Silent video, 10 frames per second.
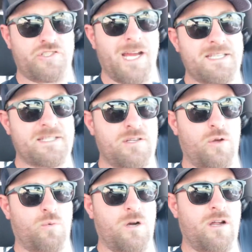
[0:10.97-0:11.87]
Jason's
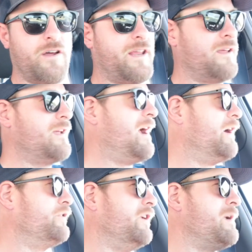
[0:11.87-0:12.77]
Own World.
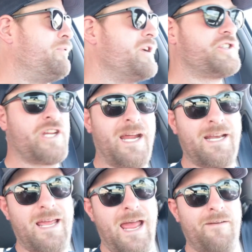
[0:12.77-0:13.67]
I really
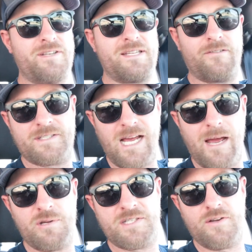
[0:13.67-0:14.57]
appreciate it every single
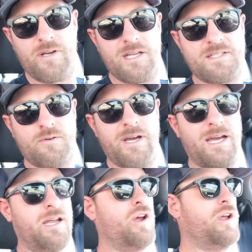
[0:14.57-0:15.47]
time you tune into
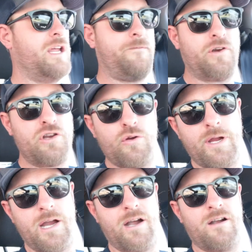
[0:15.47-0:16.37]
it. If you're new
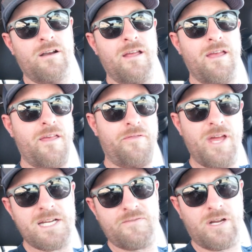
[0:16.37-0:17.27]
here,
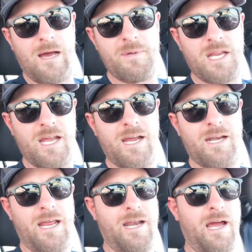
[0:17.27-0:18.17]
thanks for coming
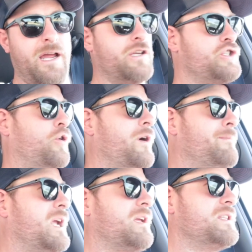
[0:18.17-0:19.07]
in and I enjoy
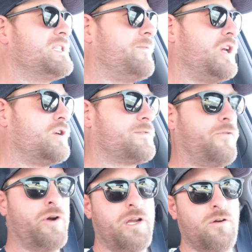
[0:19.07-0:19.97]
making these videos
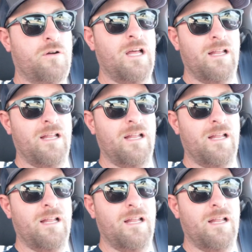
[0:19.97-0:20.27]
for you.